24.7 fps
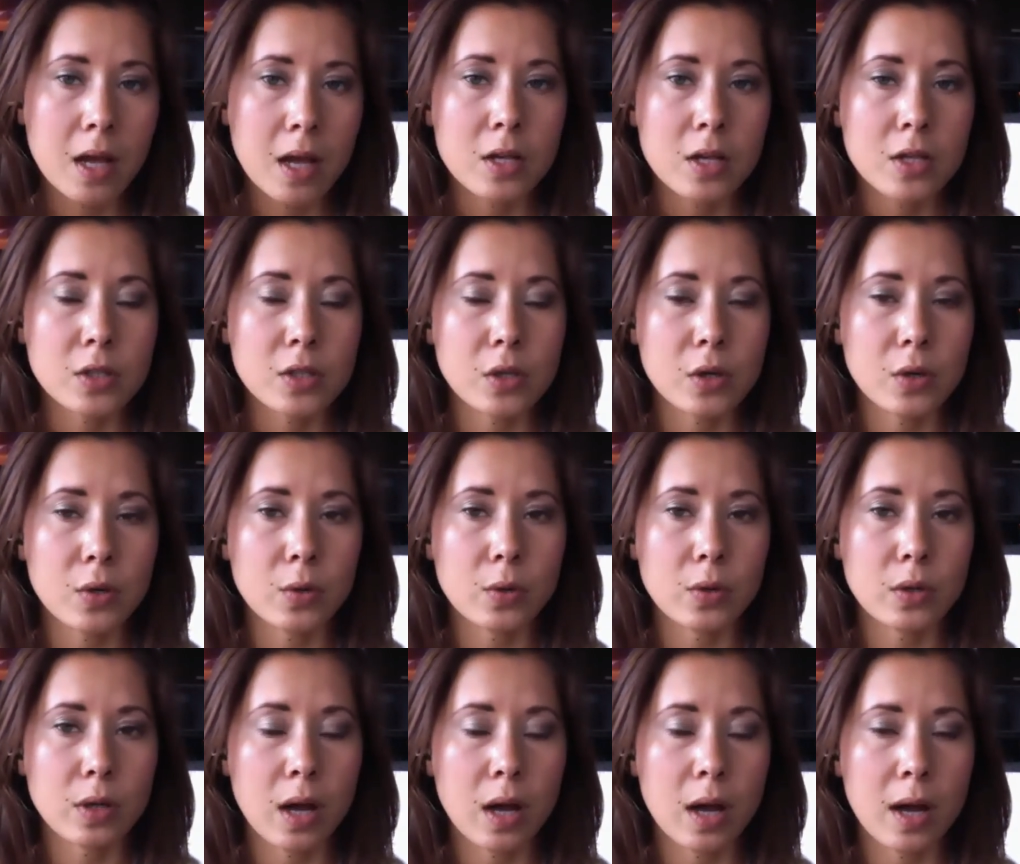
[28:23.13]

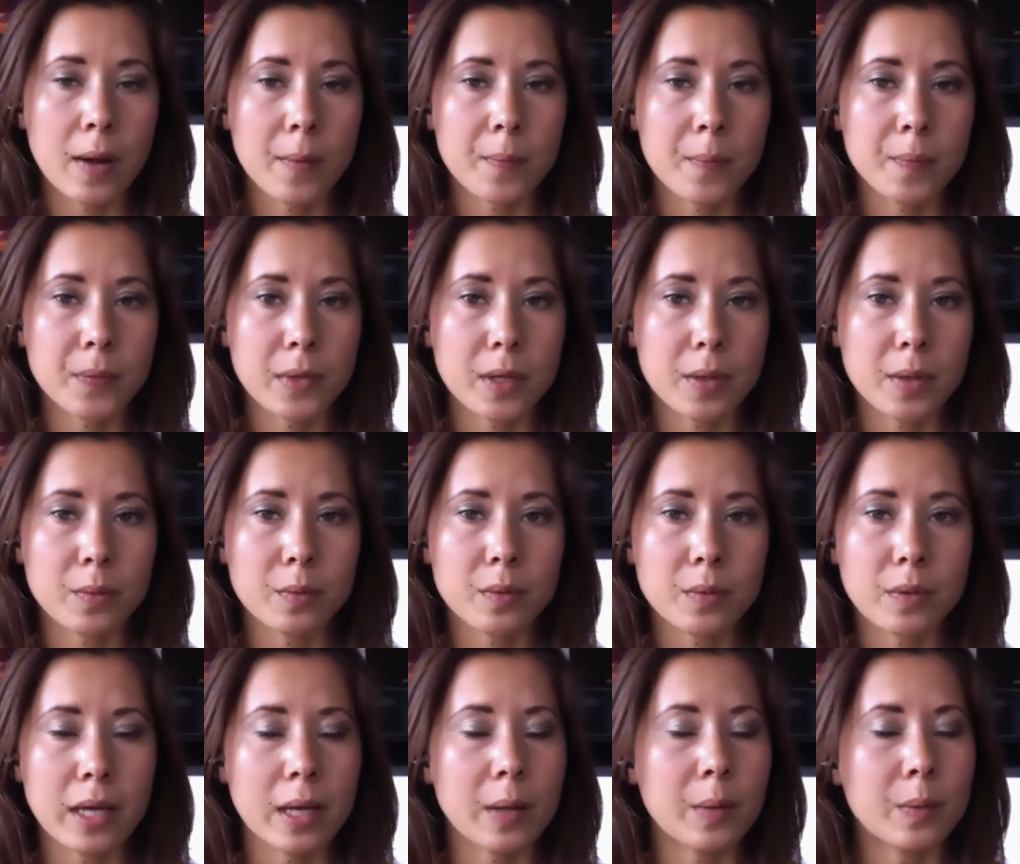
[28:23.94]
So
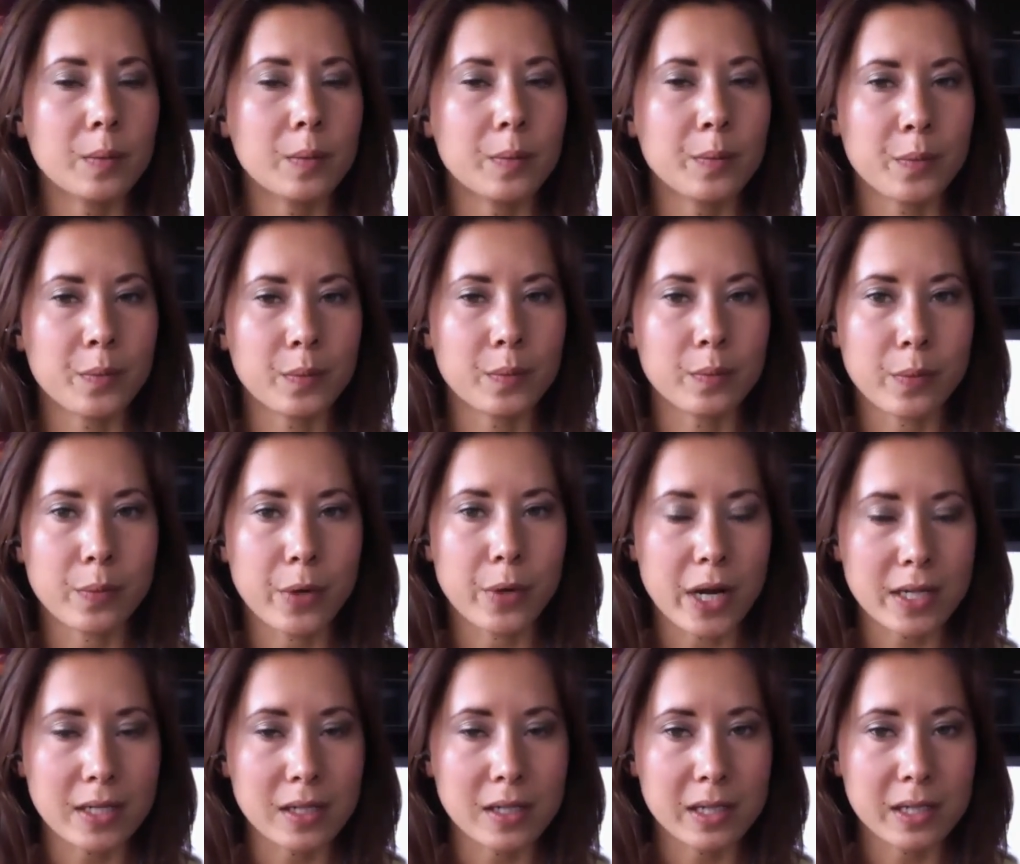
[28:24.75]
like
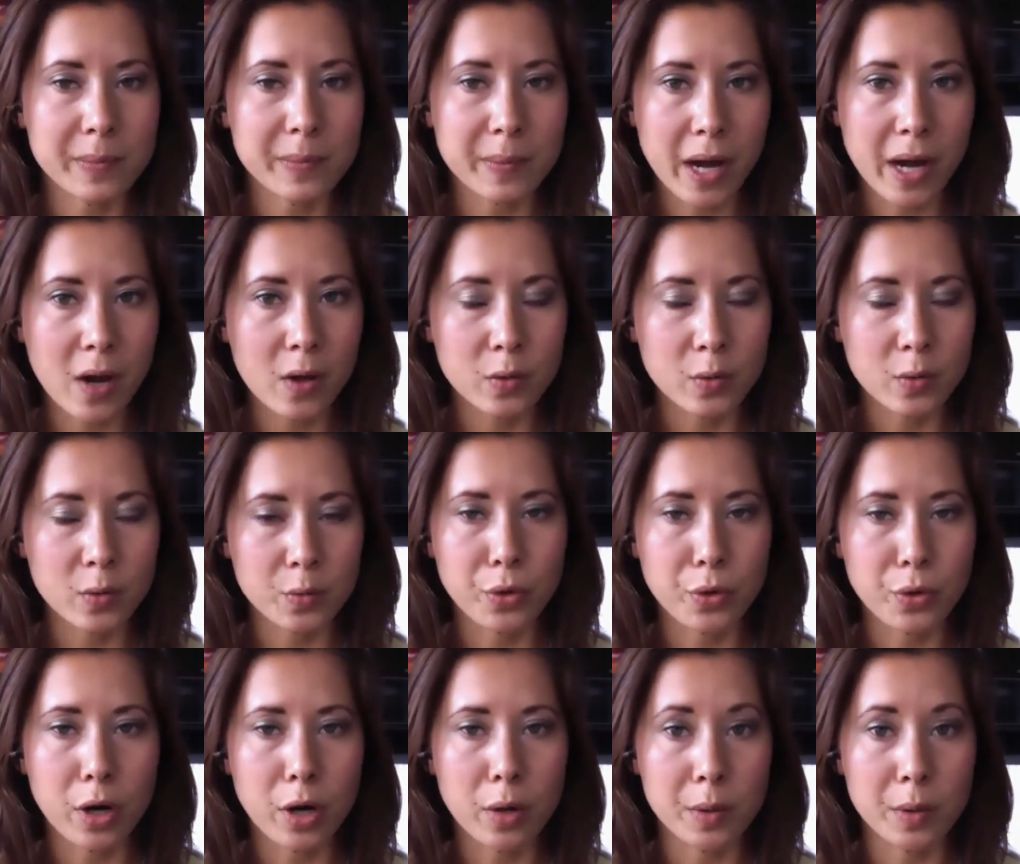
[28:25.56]
Brussels sprouts would
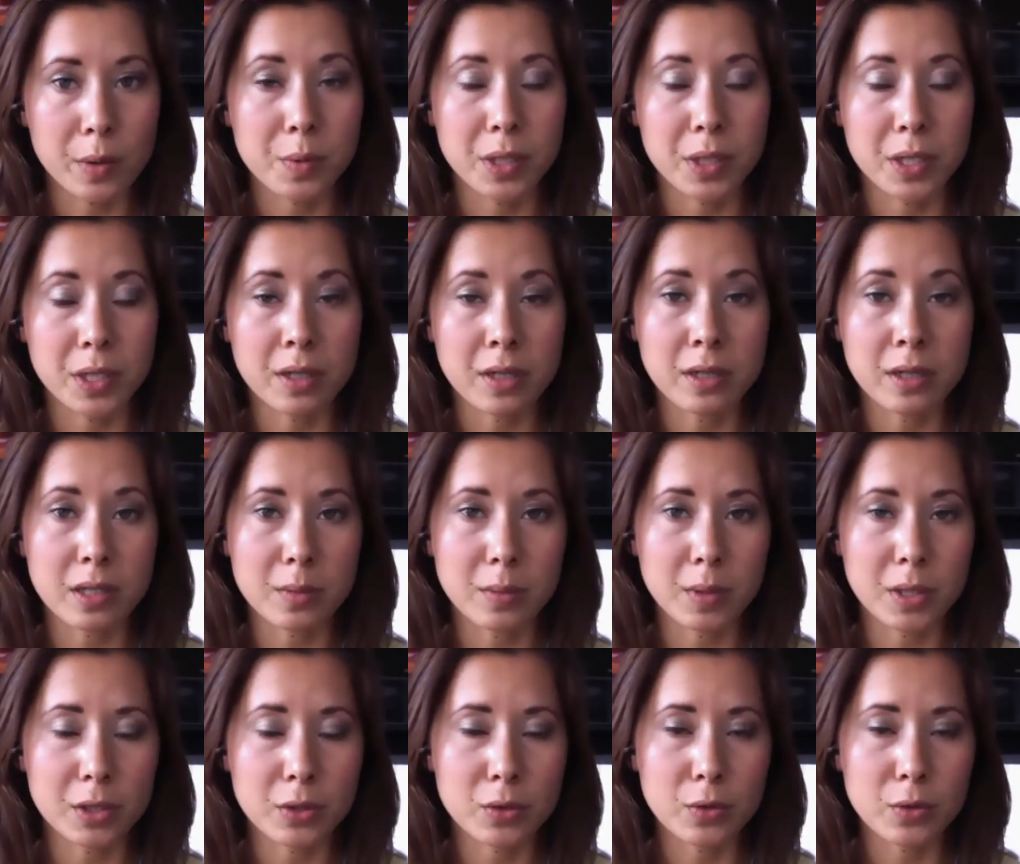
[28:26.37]
probably be a little
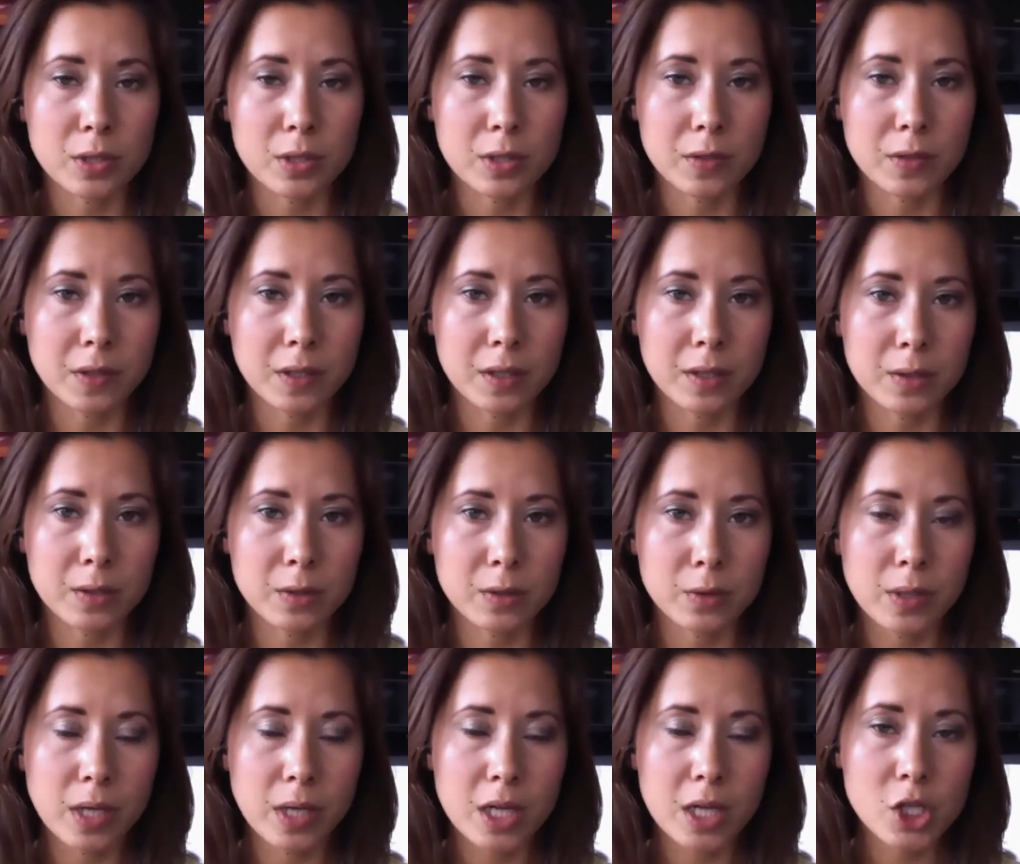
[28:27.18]
bit too difficult to
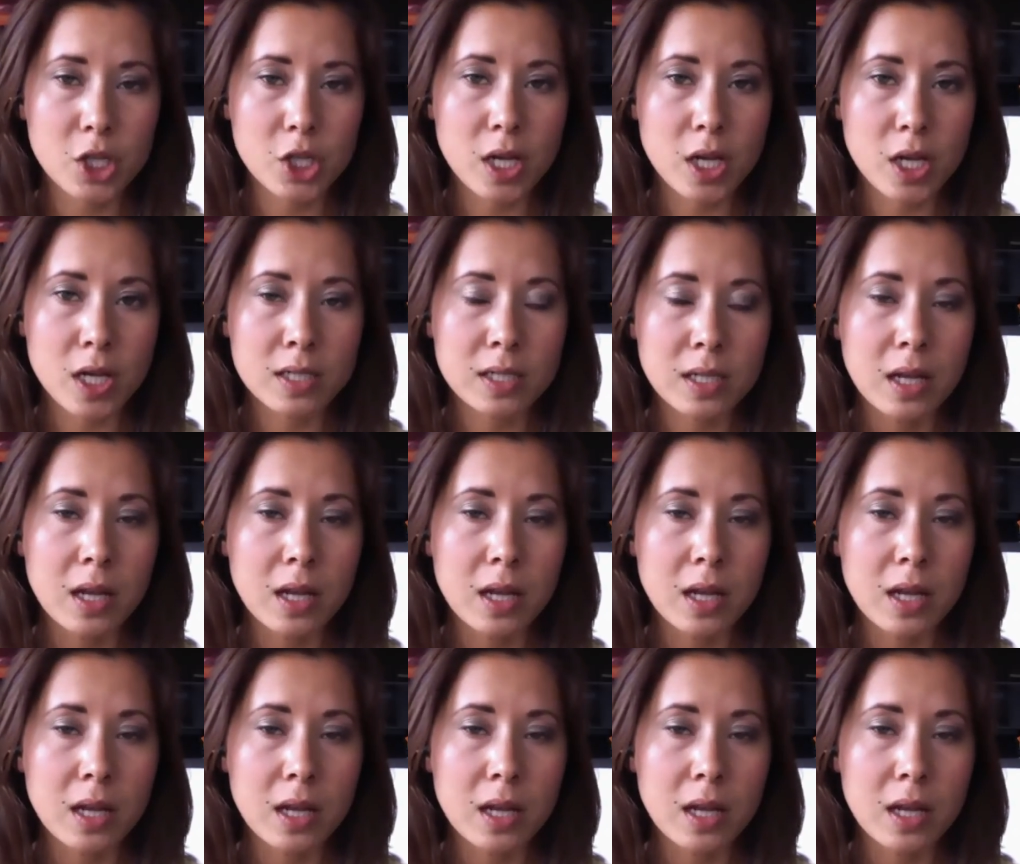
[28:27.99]
digest.